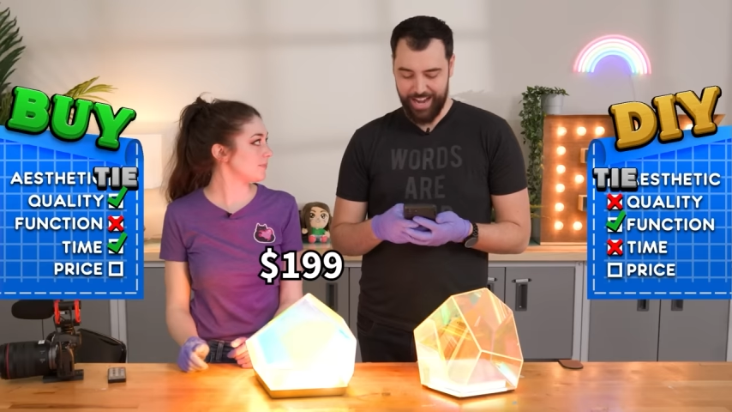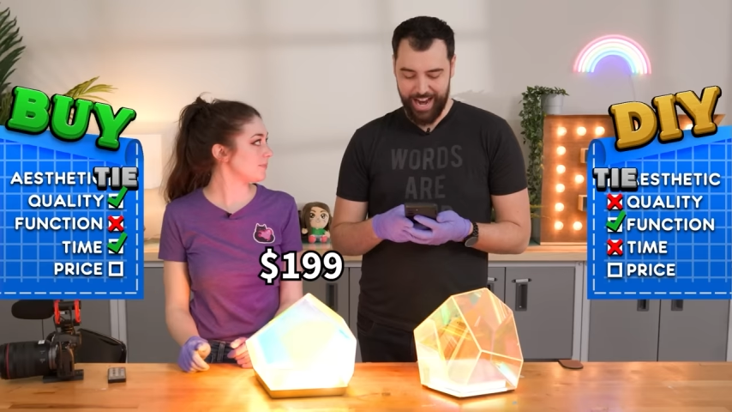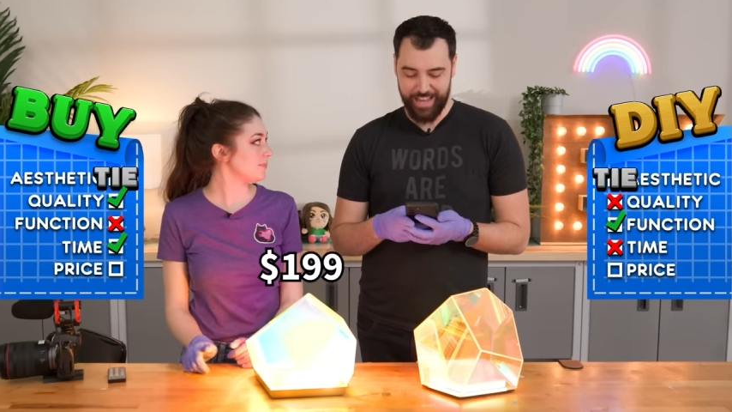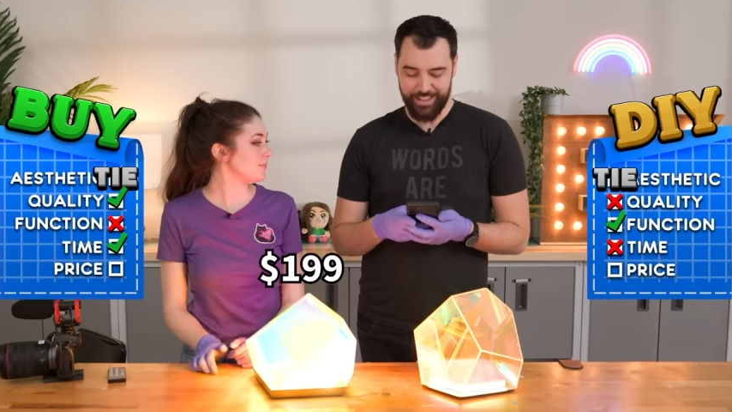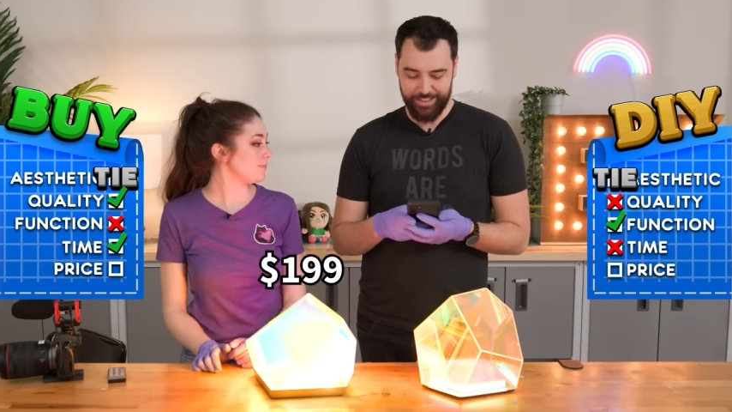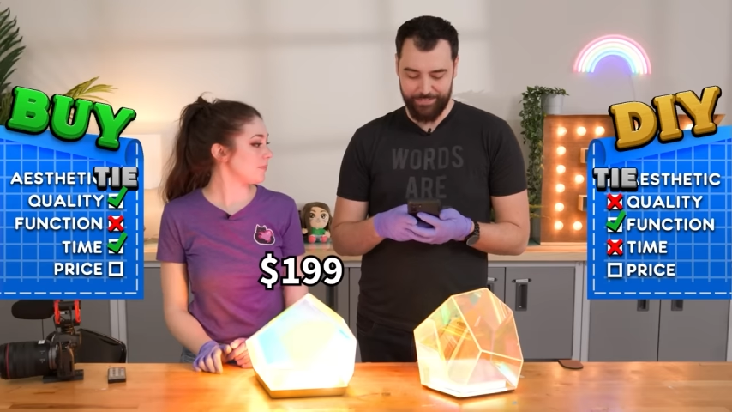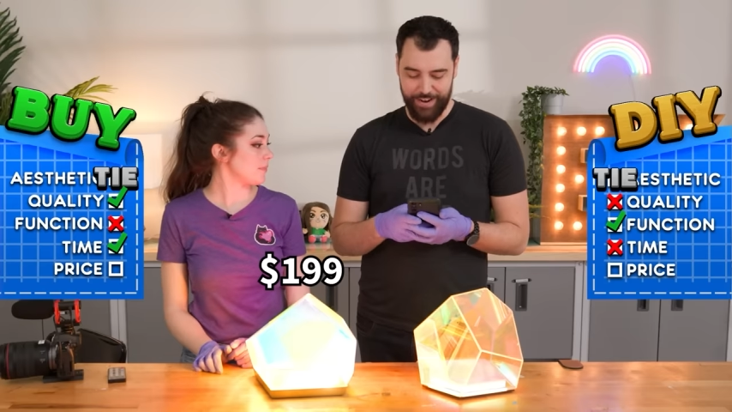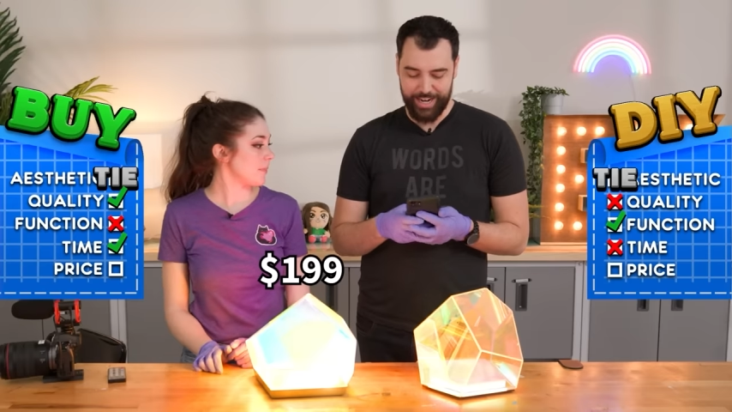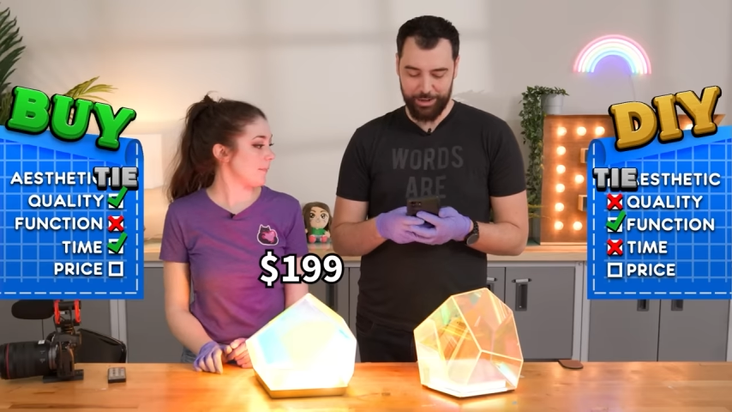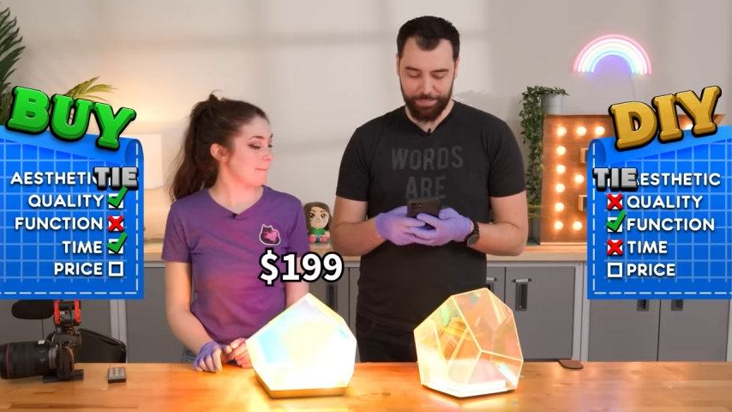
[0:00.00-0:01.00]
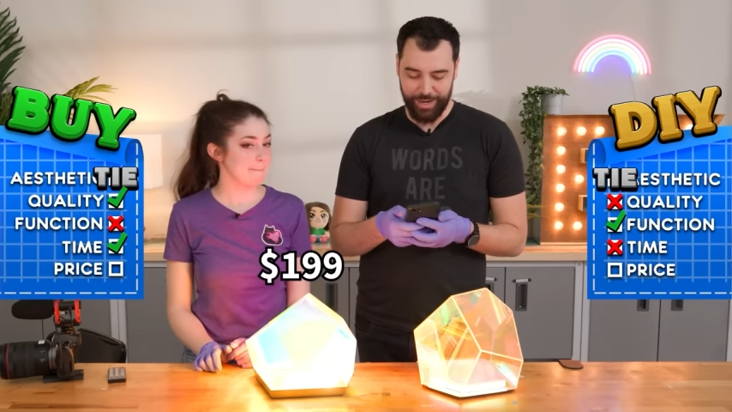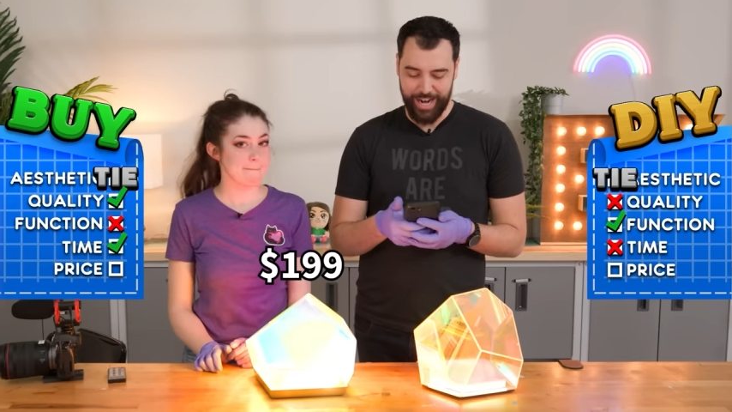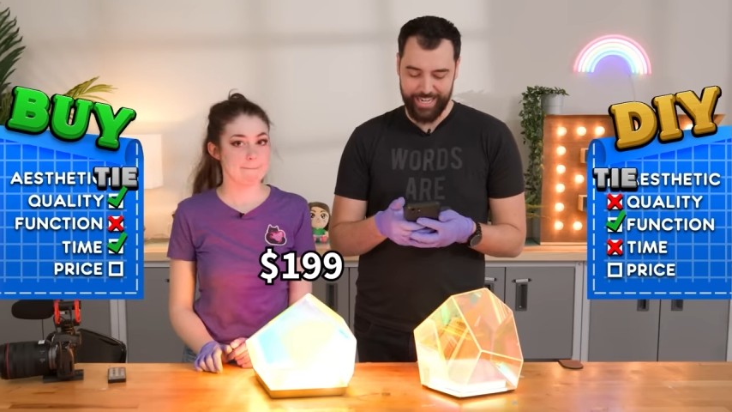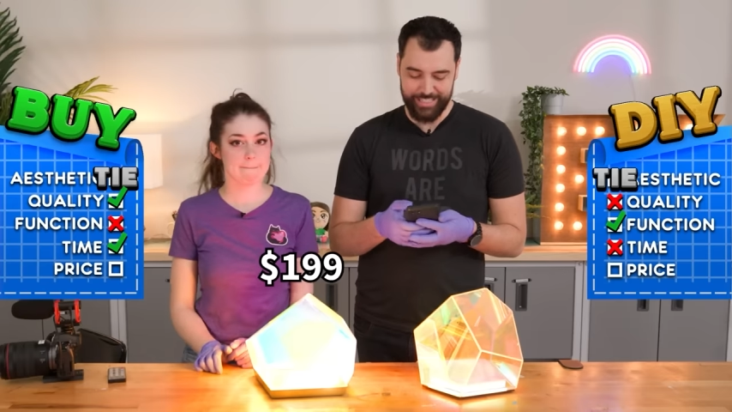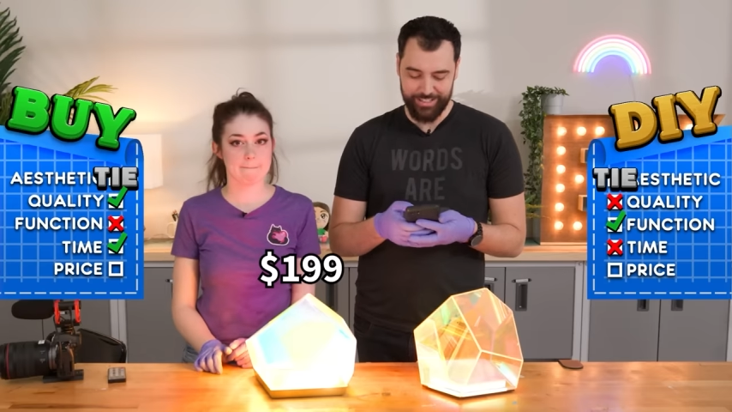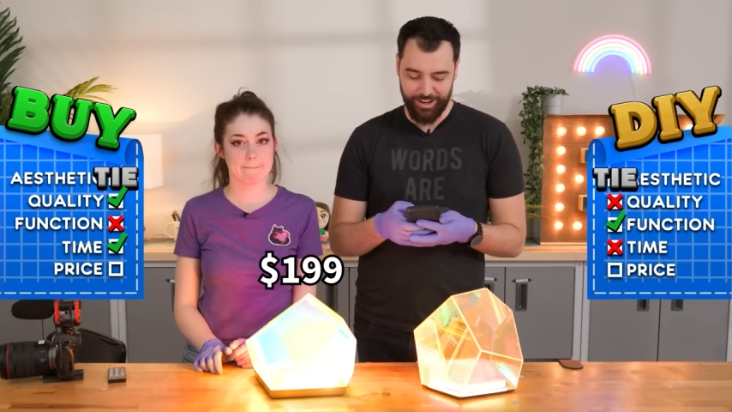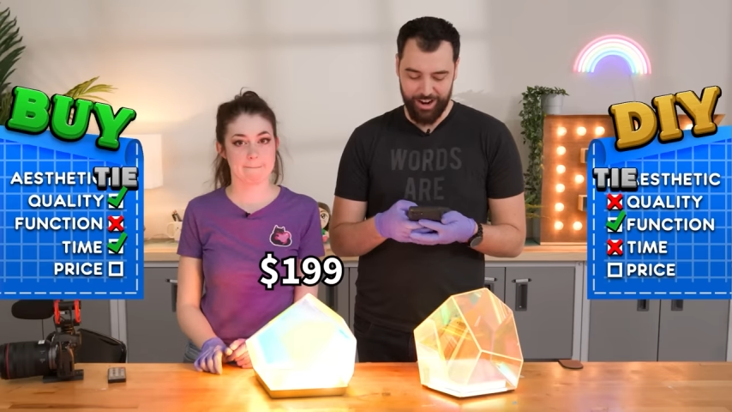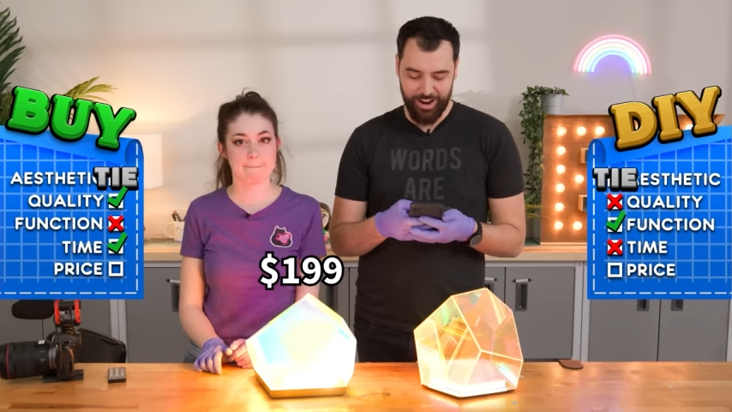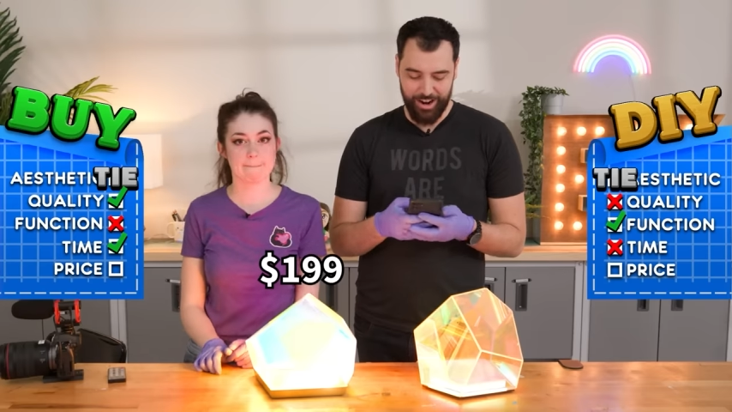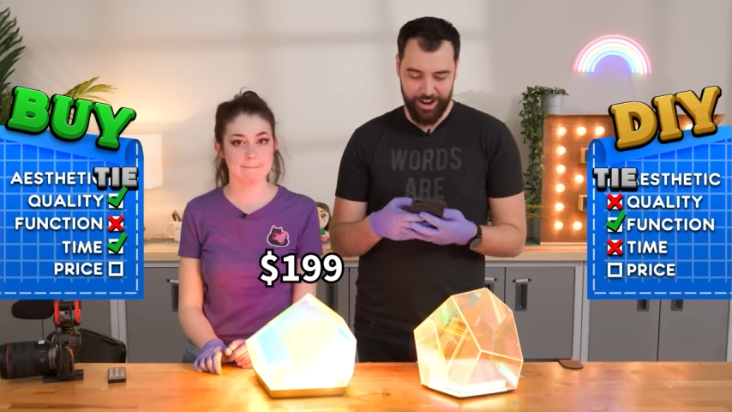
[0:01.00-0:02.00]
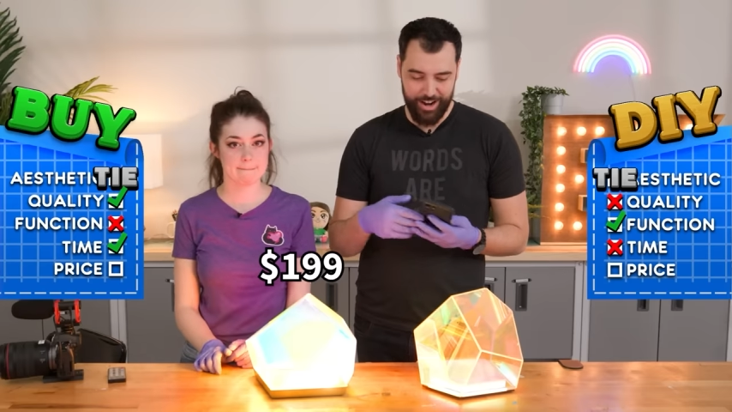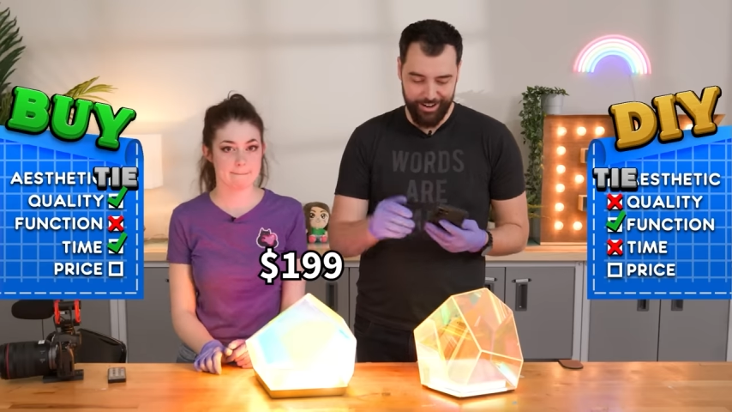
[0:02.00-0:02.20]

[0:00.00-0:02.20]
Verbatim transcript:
Speaker 1: And the final price on